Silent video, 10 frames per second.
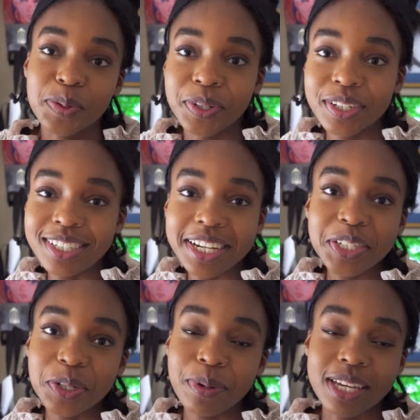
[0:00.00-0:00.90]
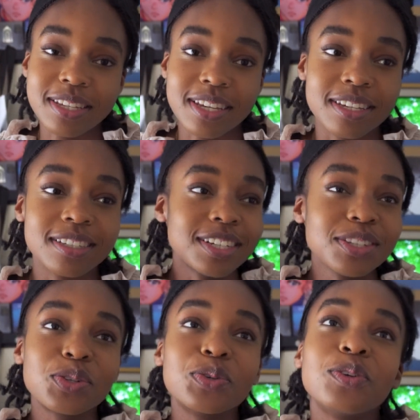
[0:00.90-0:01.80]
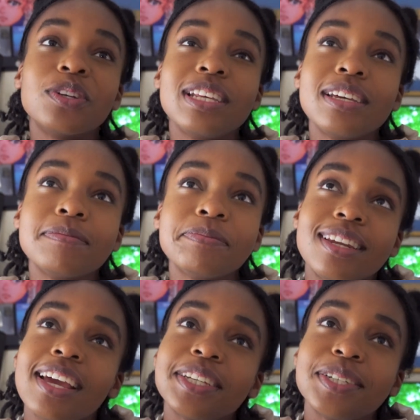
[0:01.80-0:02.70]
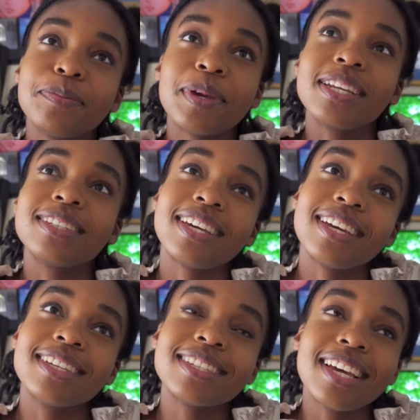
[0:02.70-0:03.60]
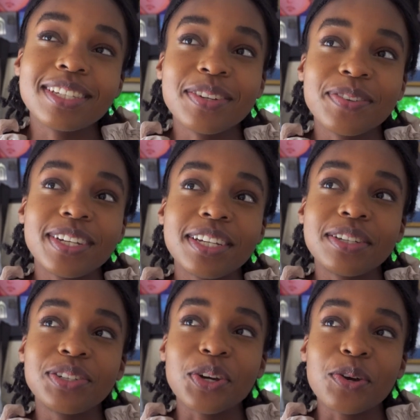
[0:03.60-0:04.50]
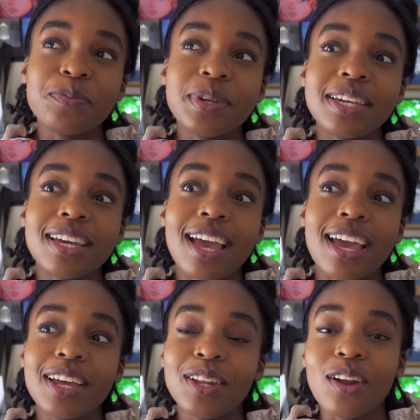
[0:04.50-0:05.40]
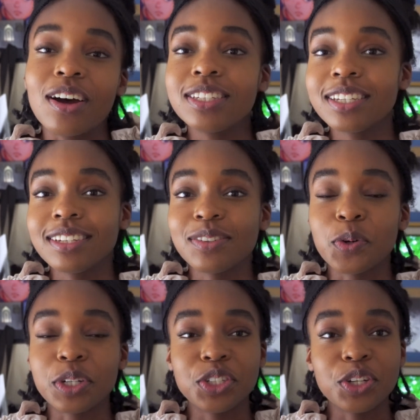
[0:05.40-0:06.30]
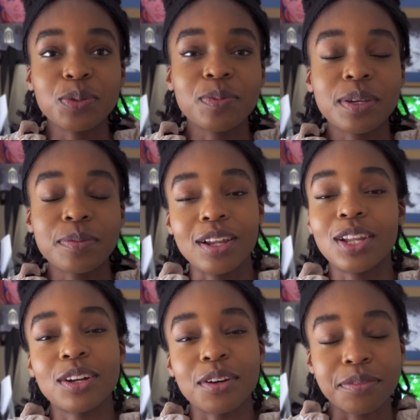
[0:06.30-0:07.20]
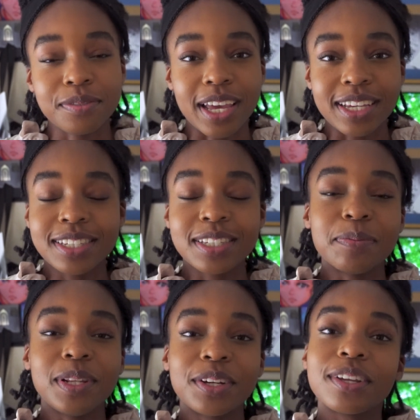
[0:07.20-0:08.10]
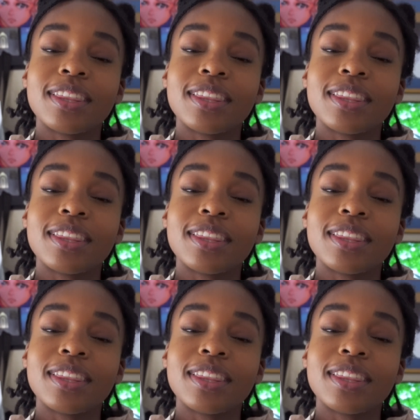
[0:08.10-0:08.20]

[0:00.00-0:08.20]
or nature paintings, just Googling nature paintings doesn't really show me a lot, or it shows me a lot of like similar